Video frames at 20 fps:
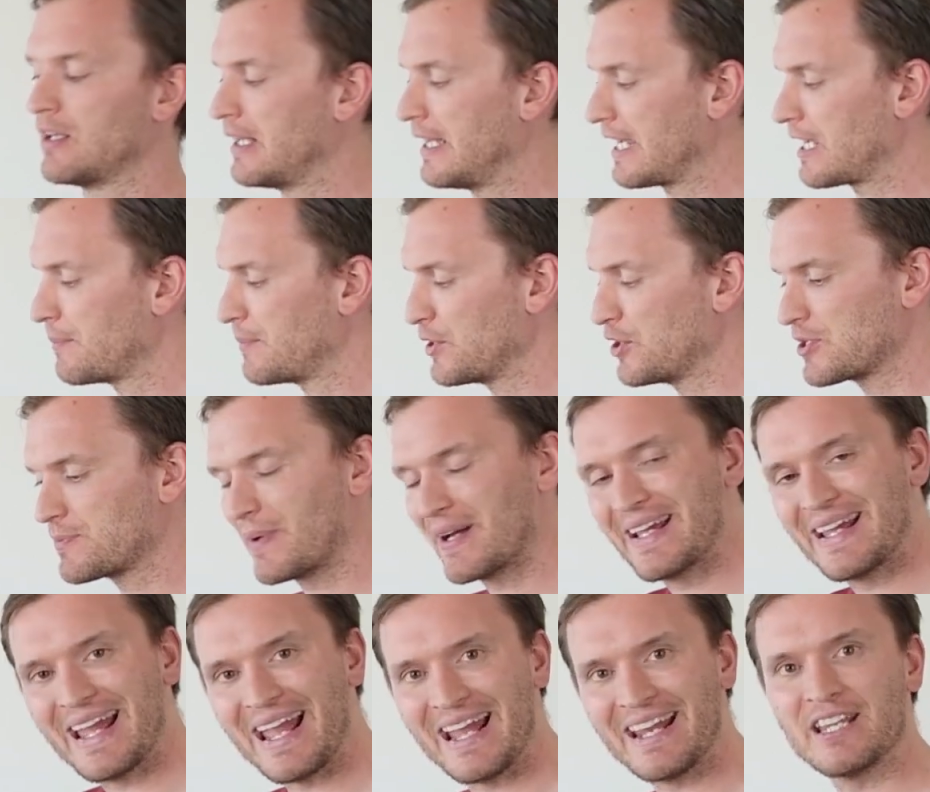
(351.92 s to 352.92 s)
It can be used
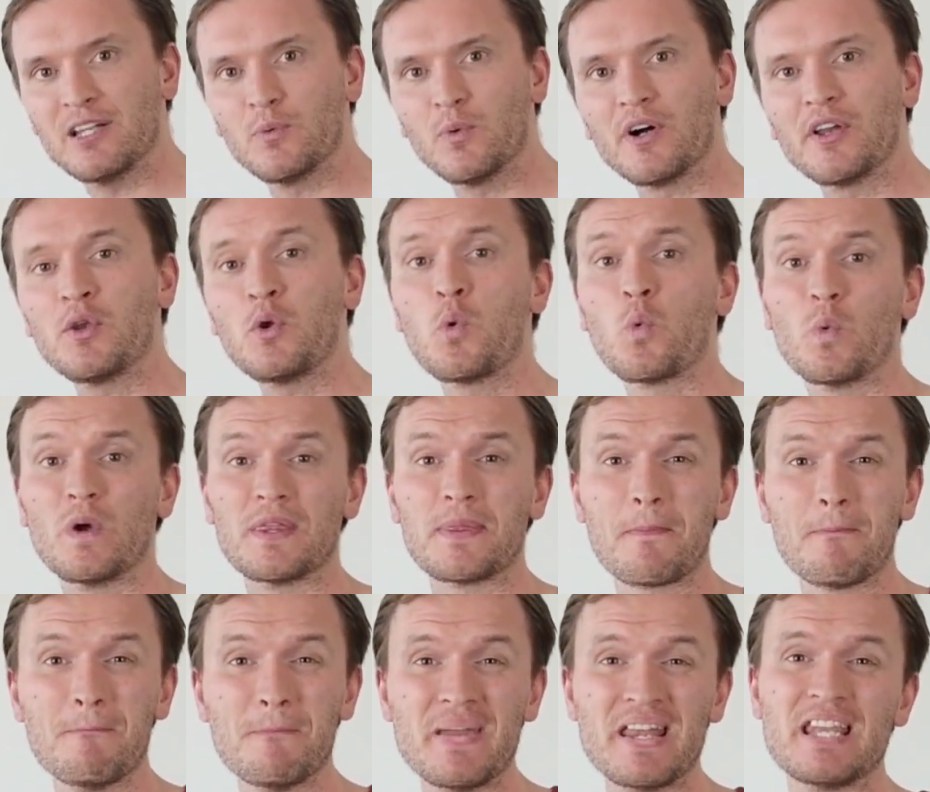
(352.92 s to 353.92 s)
by anyone with
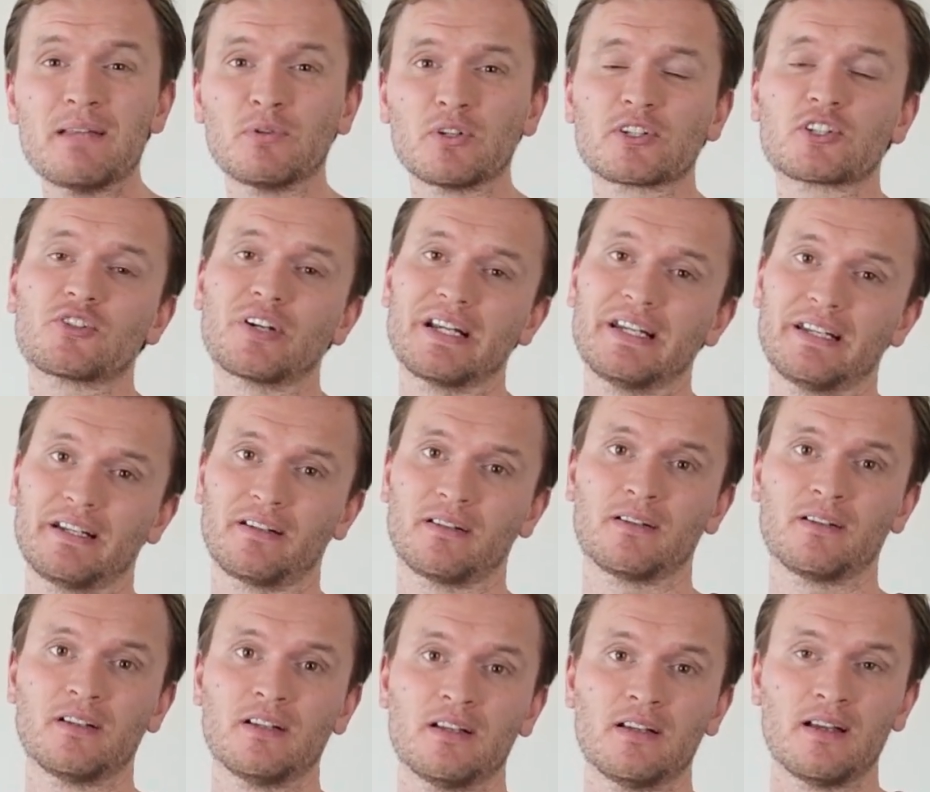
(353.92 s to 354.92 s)
minimal training.
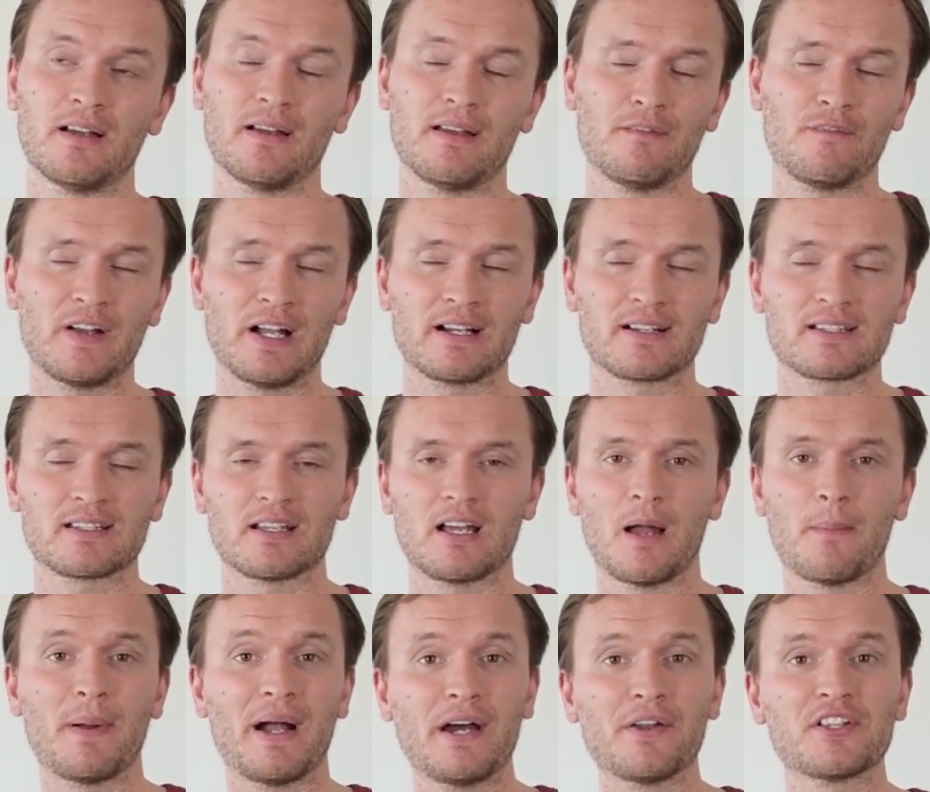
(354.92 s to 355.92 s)
In fact,
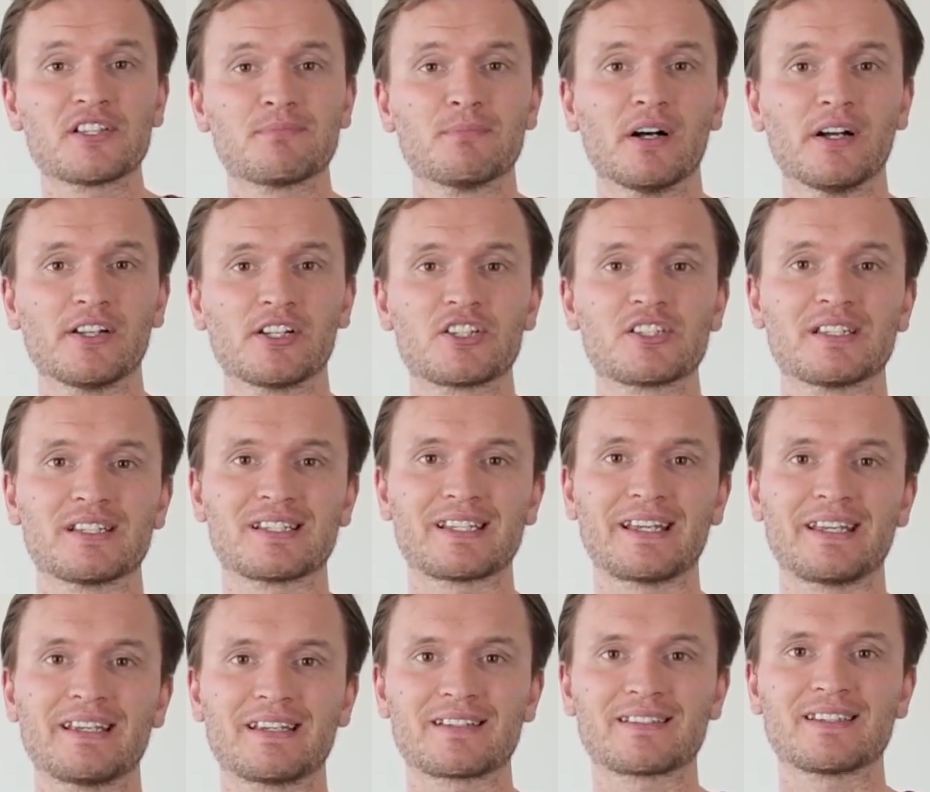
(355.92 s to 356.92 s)
about as much as it
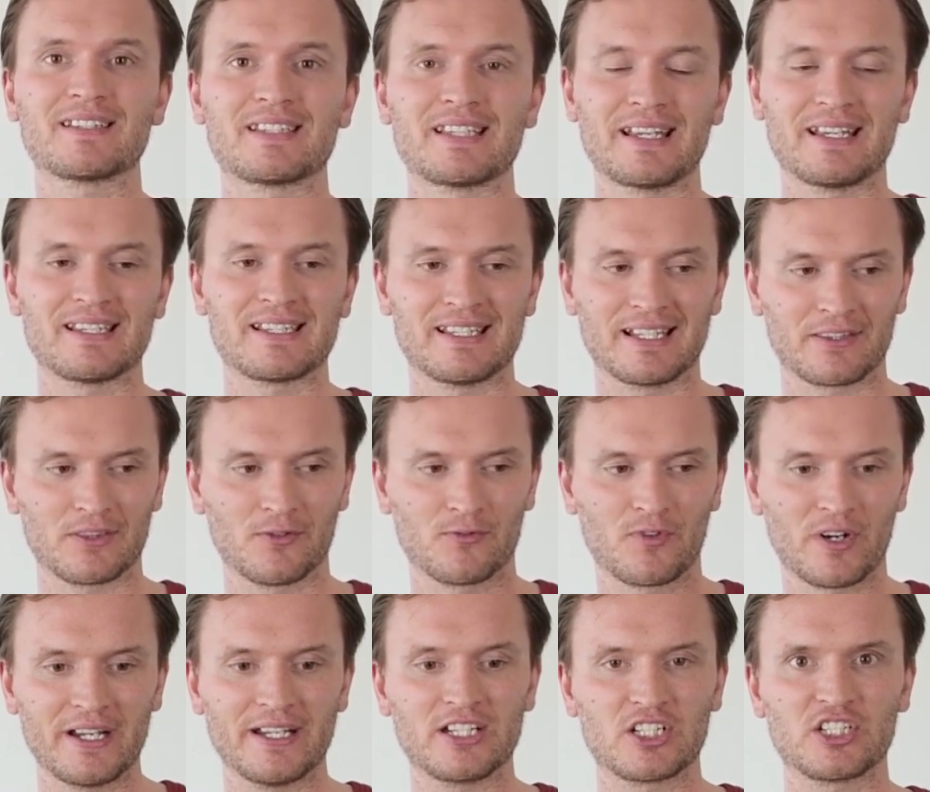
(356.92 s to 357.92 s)
takes to say stick the
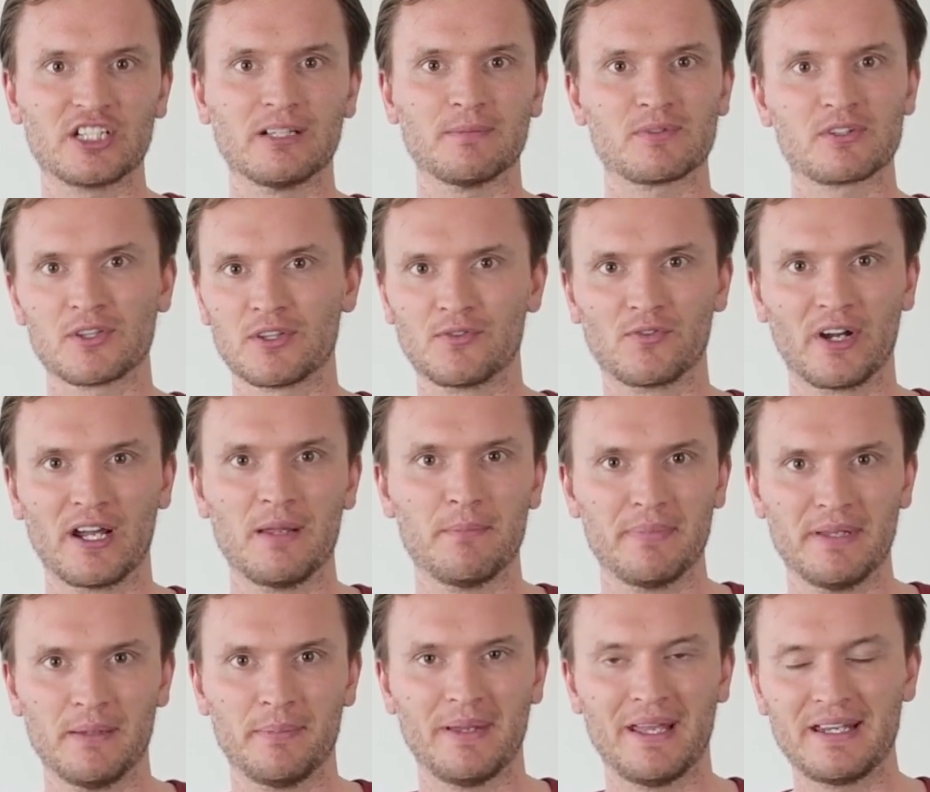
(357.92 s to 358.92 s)
right chip to the right
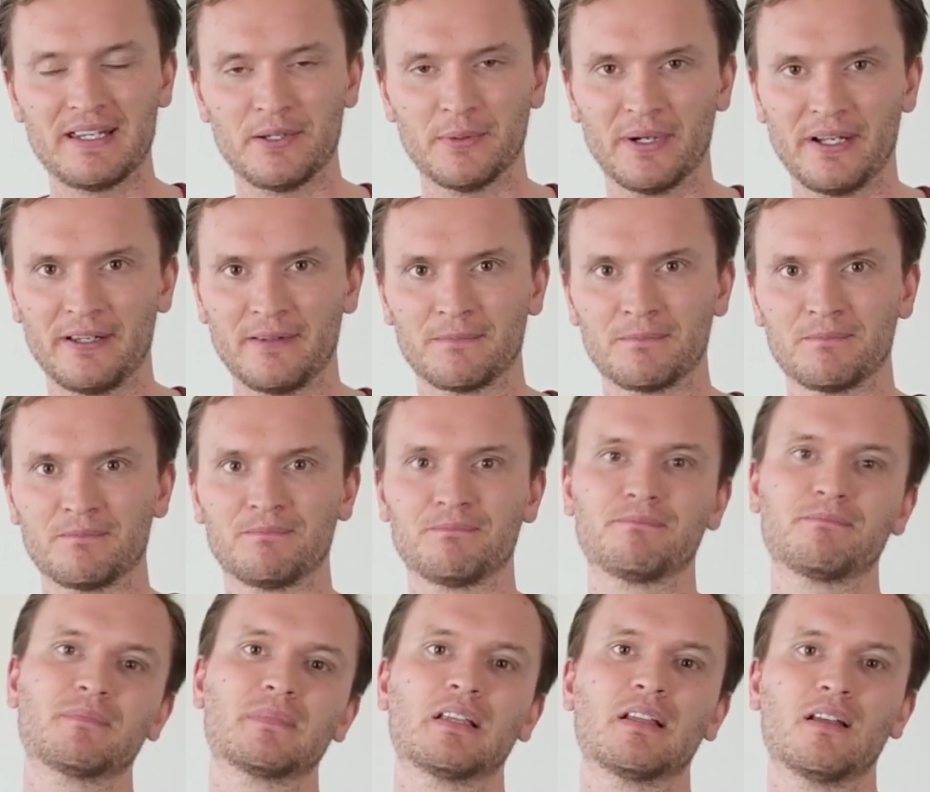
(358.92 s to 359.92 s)
bib anyway.
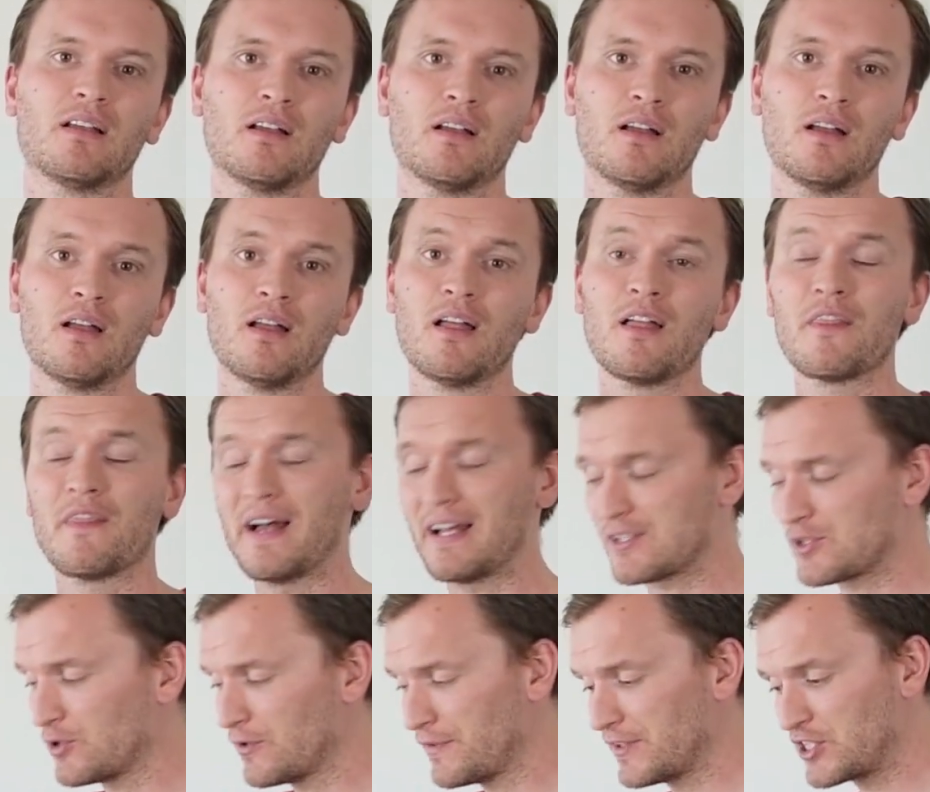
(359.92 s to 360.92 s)

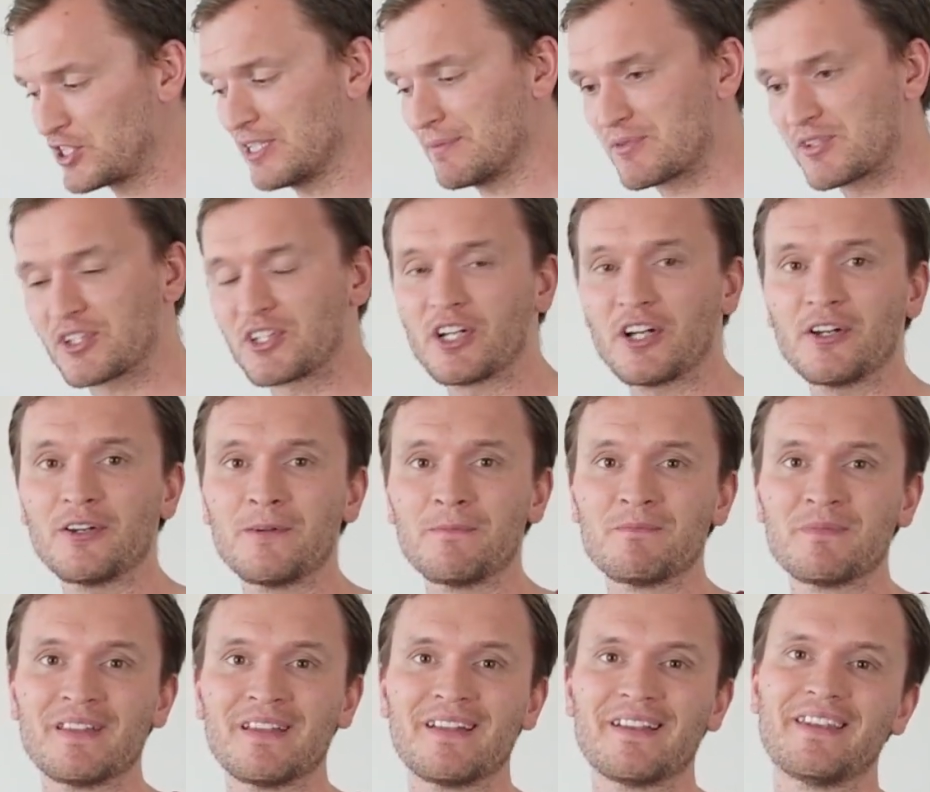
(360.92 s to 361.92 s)
That's all for Chip to Go.
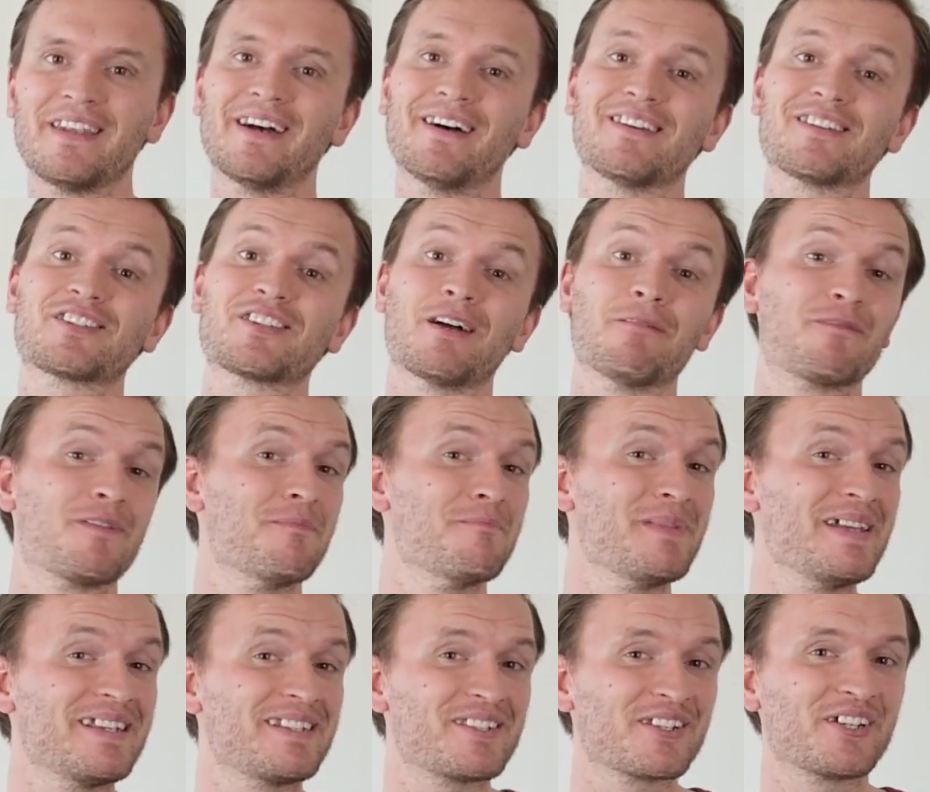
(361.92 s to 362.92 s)
Now it's time for
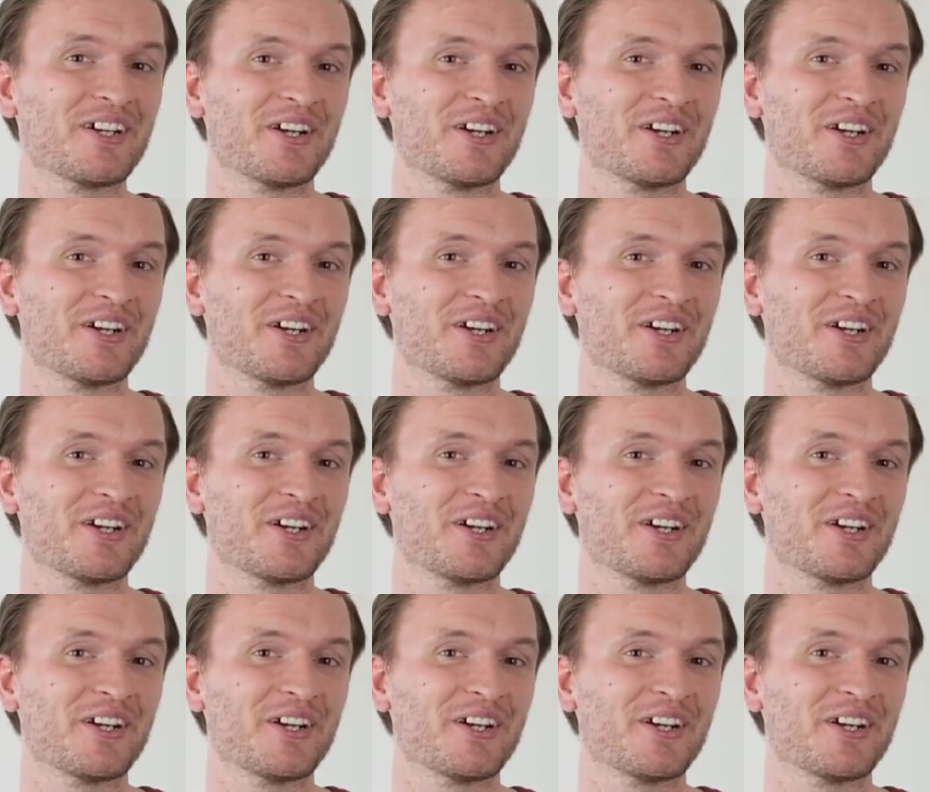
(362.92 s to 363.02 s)
me to